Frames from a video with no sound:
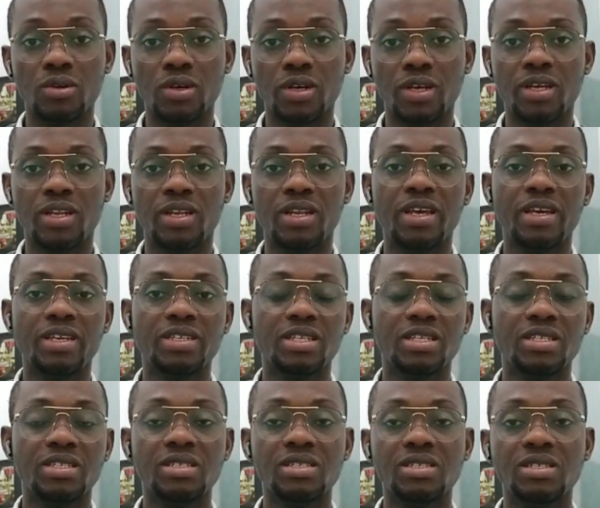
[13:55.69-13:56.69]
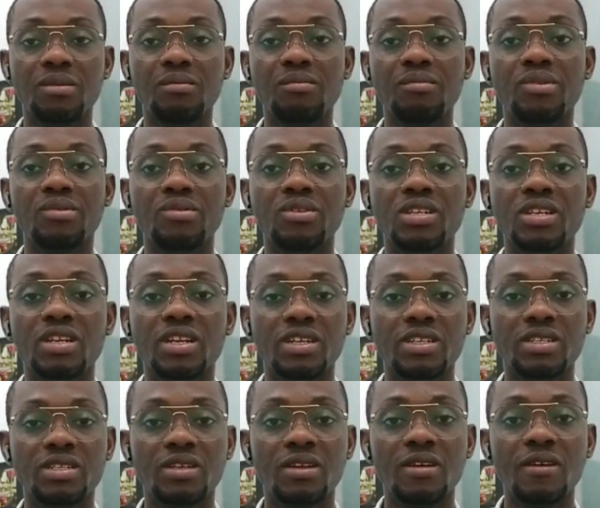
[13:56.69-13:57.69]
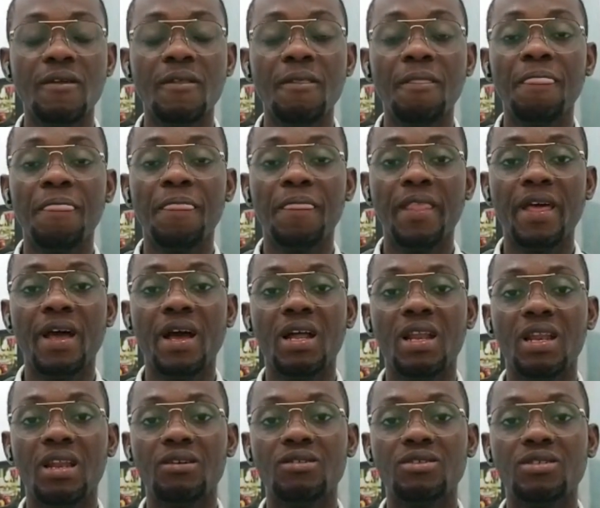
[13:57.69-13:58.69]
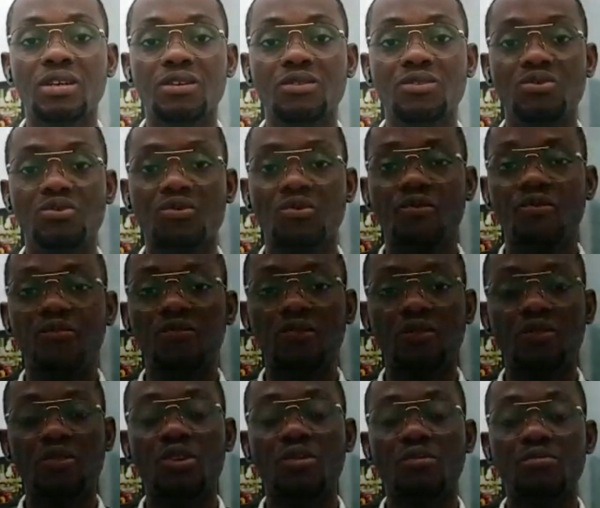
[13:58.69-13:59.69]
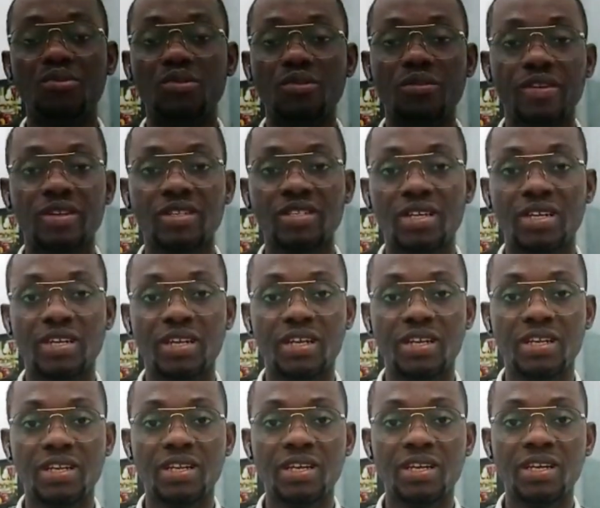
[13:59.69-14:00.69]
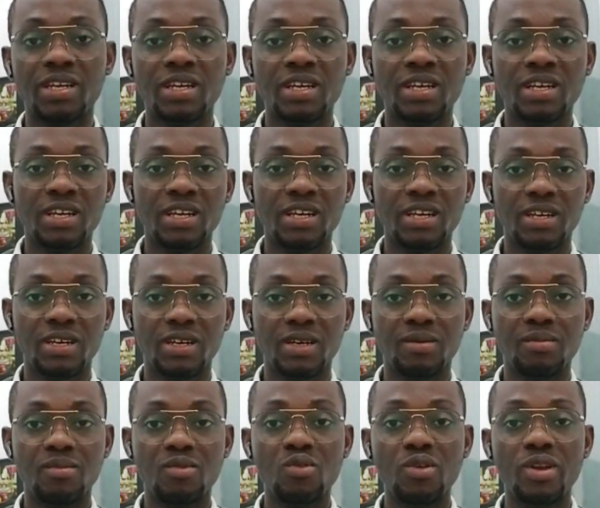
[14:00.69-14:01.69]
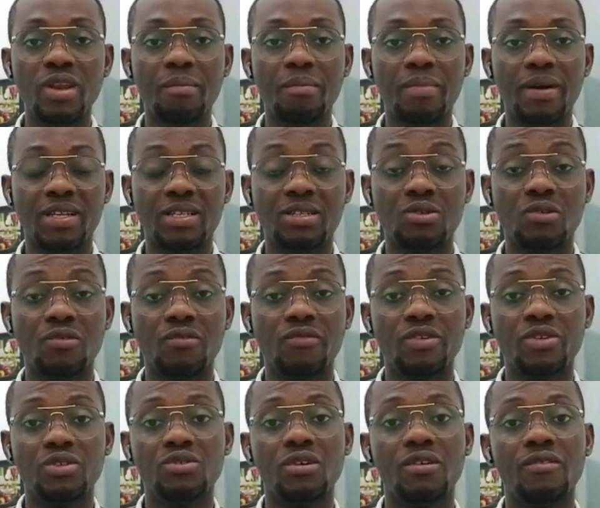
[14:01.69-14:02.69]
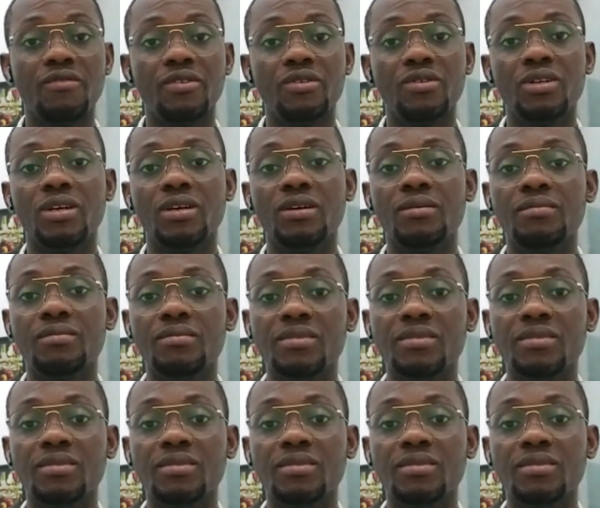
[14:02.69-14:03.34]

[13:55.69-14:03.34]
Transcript: Okay, there is a system built in it that allows us to follow your progress and then know the pattern of visual field